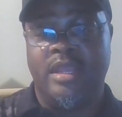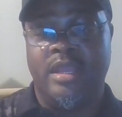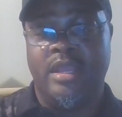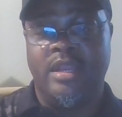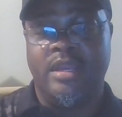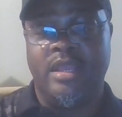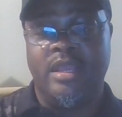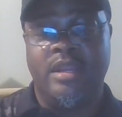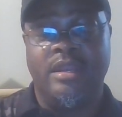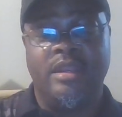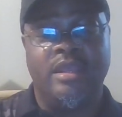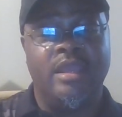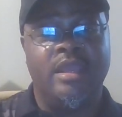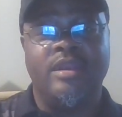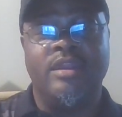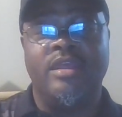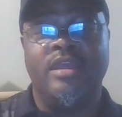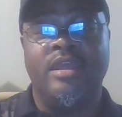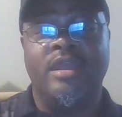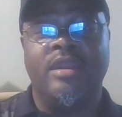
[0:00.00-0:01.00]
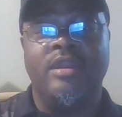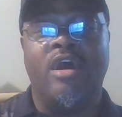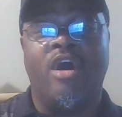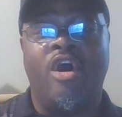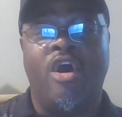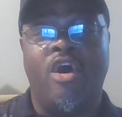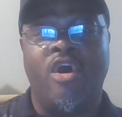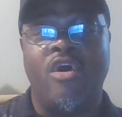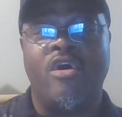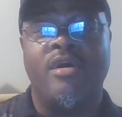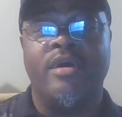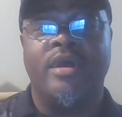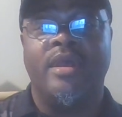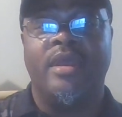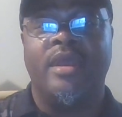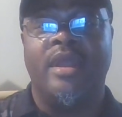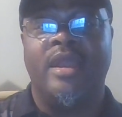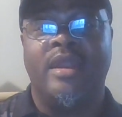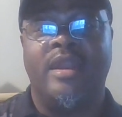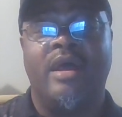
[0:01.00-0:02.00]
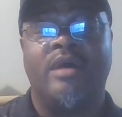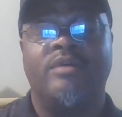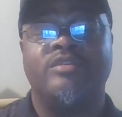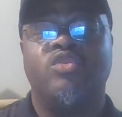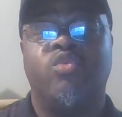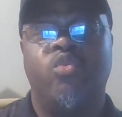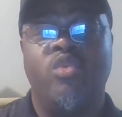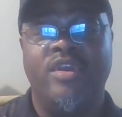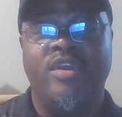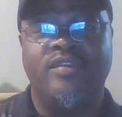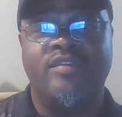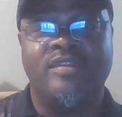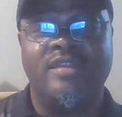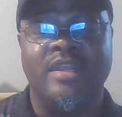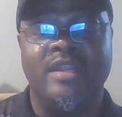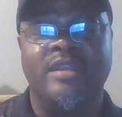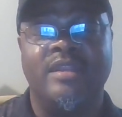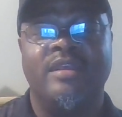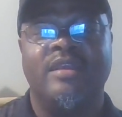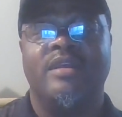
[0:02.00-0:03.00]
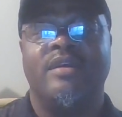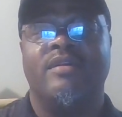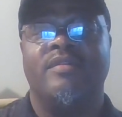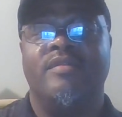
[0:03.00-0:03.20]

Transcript: and, and, and, and awe at how twisted